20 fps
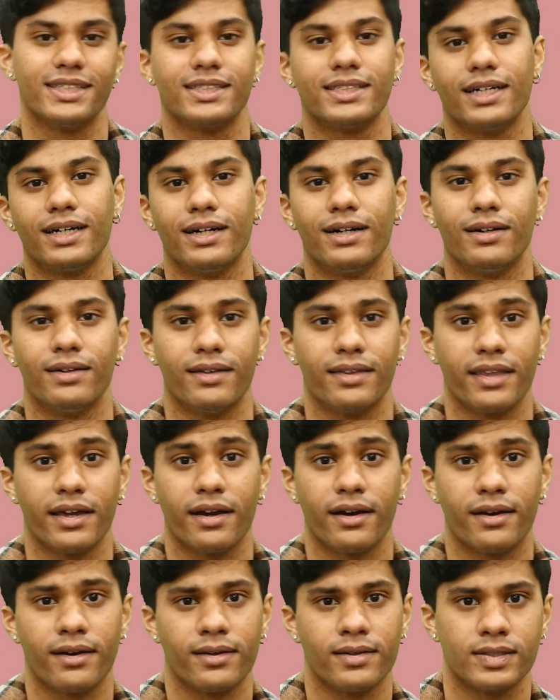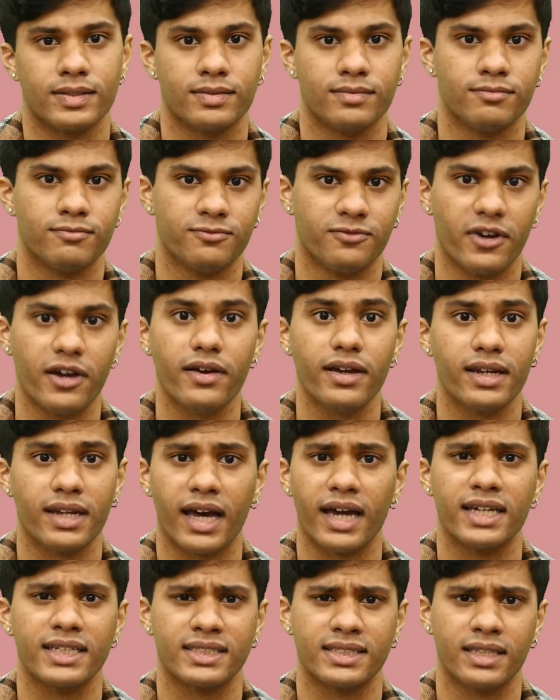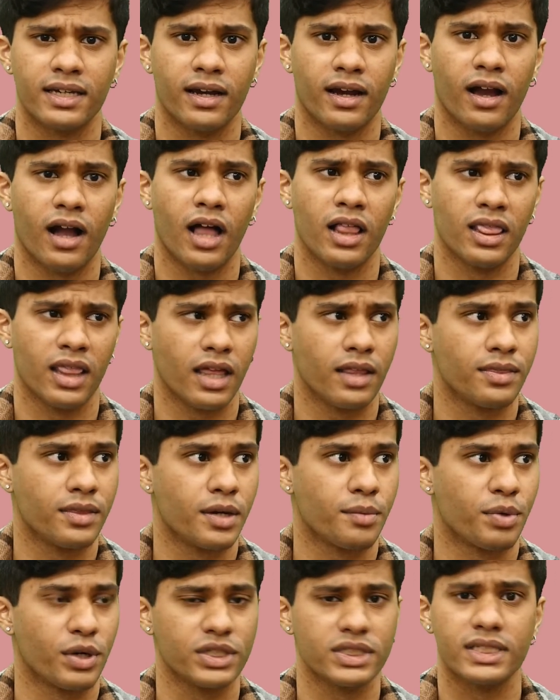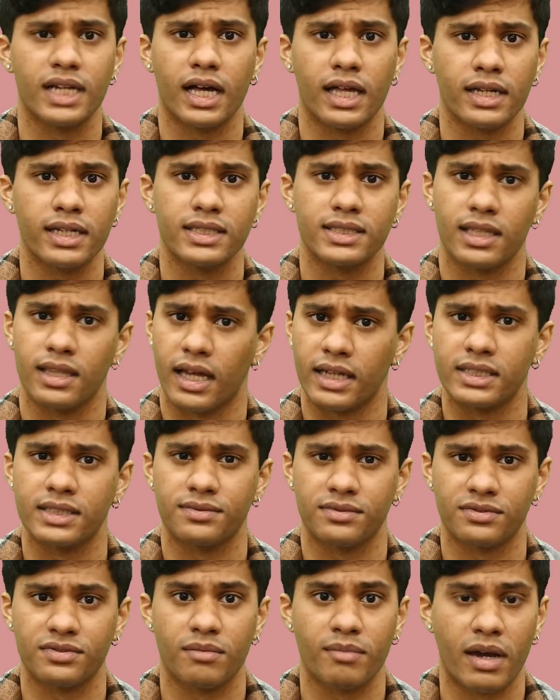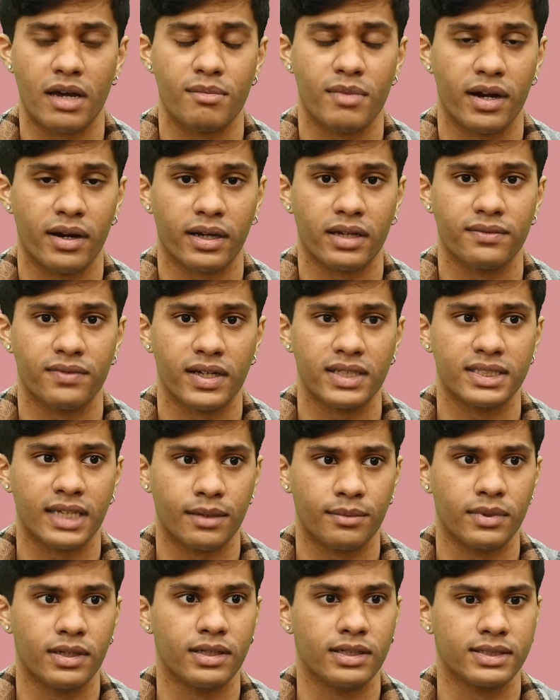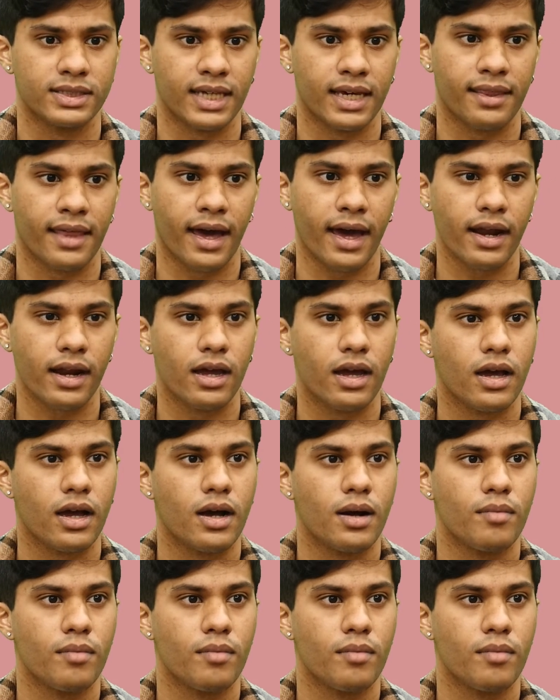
So they're very nice. Their personality is a lot different from my American friends, I will say that.